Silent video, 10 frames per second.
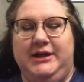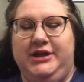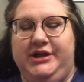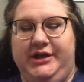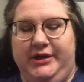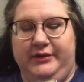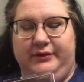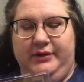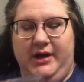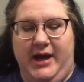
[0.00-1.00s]

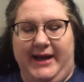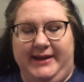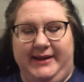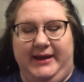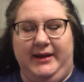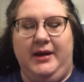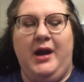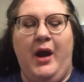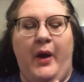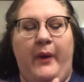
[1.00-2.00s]
issue I think
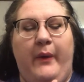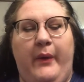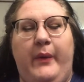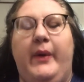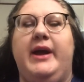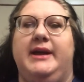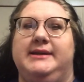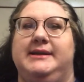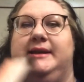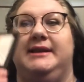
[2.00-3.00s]

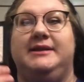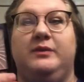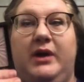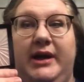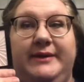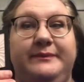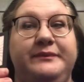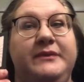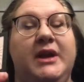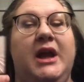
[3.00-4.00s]
is this one,
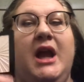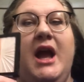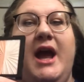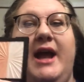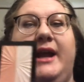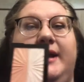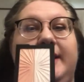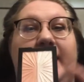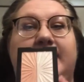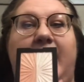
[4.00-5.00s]
and I
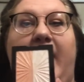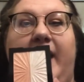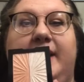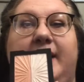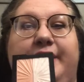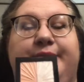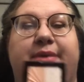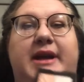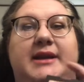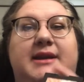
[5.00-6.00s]
like the highlighter,
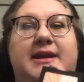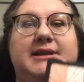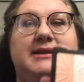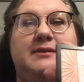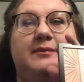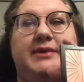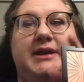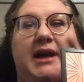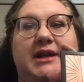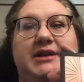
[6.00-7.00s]
but this
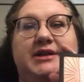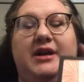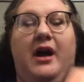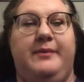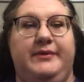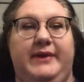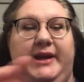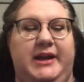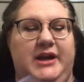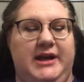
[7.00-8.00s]
blush topper right
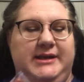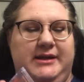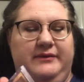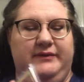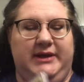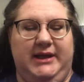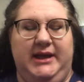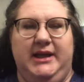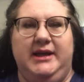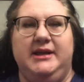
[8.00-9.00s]
here isn't
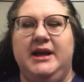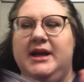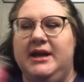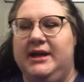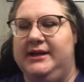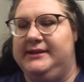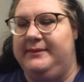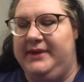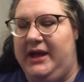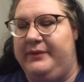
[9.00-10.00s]
really
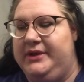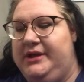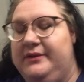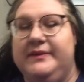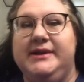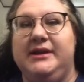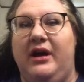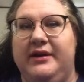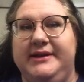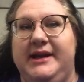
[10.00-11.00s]
something I would use
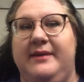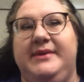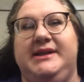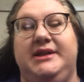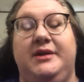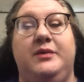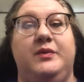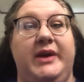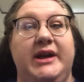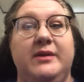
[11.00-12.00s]
all the time because I don't
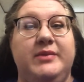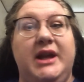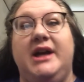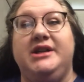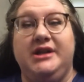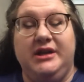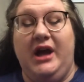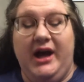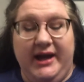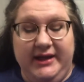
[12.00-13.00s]
wear blush a
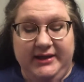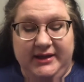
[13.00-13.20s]
lot,